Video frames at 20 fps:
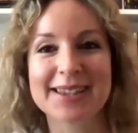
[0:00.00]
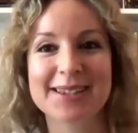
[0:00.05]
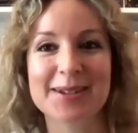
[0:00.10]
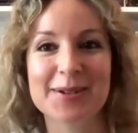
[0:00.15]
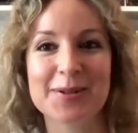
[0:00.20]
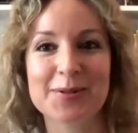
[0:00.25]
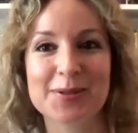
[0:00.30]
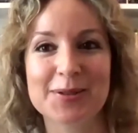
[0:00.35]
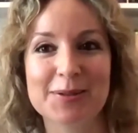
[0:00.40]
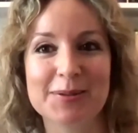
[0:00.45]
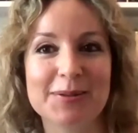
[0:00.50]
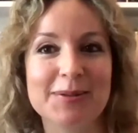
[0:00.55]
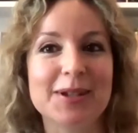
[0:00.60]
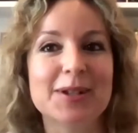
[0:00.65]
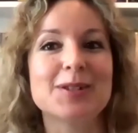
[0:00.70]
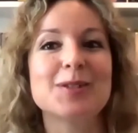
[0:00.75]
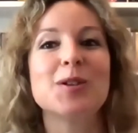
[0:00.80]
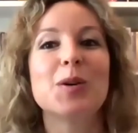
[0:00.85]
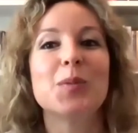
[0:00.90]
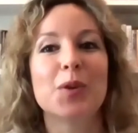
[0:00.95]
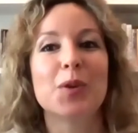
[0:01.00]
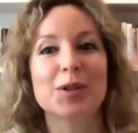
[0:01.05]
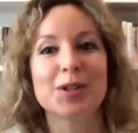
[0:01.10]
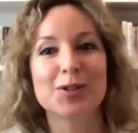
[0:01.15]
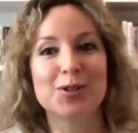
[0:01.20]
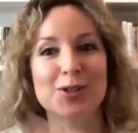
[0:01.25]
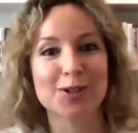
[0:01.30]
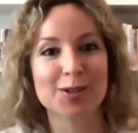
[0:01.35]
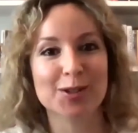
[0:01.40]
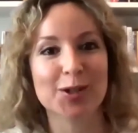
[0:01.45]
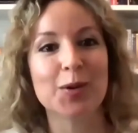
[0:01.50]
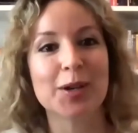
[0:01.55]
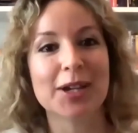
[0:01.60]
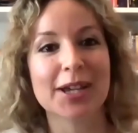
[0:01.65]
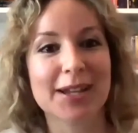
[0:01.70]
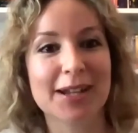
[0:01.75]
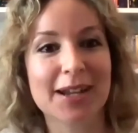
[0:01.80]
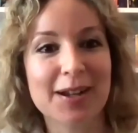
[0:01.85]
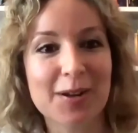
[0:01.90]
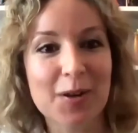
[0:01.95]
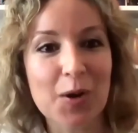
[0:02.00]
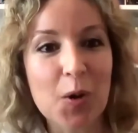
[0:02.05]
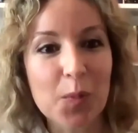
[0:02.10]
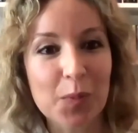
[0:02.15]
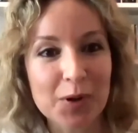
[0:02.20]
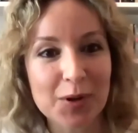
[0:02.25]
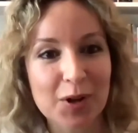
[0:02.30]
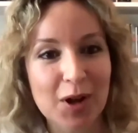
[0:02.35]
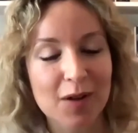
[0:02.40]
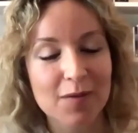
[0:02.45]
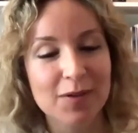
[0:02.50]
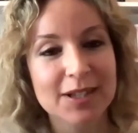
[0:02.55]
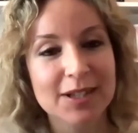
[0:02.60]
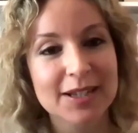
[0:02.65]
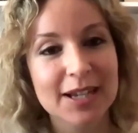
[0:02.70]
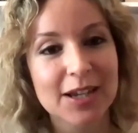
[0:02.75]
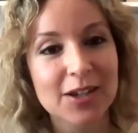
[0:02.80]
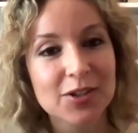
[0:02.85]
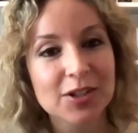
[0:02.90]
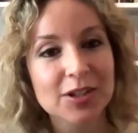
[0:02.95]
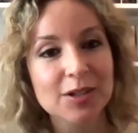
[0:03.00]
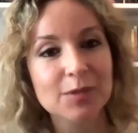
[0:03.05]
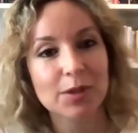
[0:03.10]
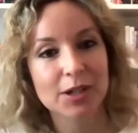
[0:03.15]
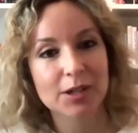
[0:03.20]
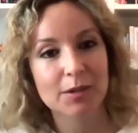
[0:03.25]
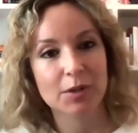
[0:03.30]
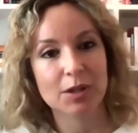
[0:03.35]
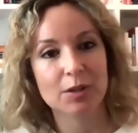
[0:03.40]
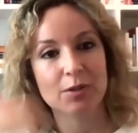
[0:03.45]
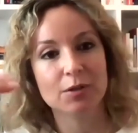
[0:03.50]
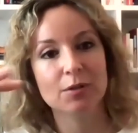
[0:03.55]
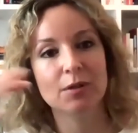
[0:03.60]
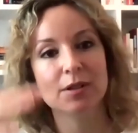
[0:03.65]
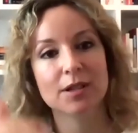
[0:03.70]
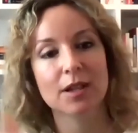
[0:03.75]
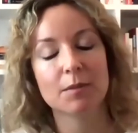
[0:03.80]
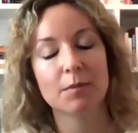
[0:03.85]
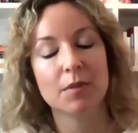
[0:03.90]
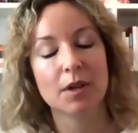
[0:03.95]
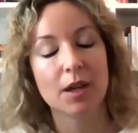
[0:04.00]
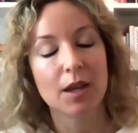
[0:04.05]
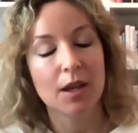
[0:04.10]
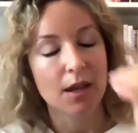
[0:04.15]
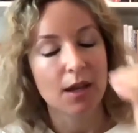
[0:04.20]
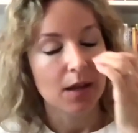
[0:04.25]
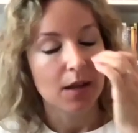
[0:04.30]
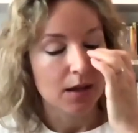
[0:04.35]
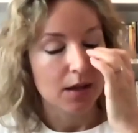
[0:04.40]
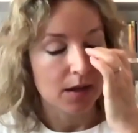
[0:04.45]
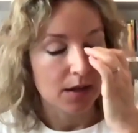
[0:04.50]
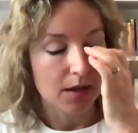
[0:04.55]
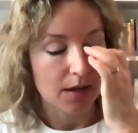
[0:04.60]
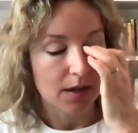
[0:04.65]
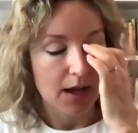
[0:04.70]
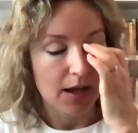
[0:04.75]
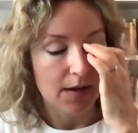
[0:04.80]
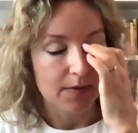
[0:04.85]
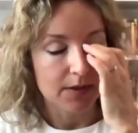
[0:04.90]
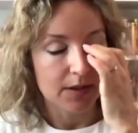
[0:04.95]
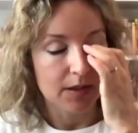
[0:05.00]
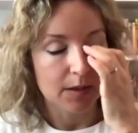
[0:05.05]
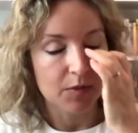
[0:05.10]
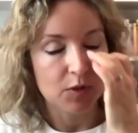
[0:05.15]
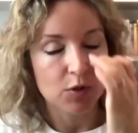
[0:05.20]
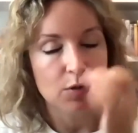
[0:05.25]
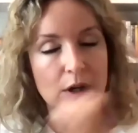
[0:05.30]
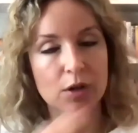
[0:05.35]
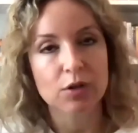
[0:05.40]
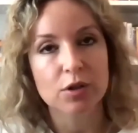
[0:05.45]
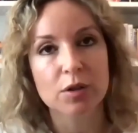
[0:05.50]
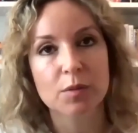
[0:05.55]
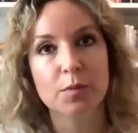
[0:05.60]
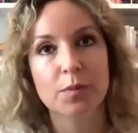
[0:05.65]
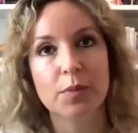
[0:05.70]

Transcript: So there's no point in just going in an open conversation. We, we do some uh, have some structure.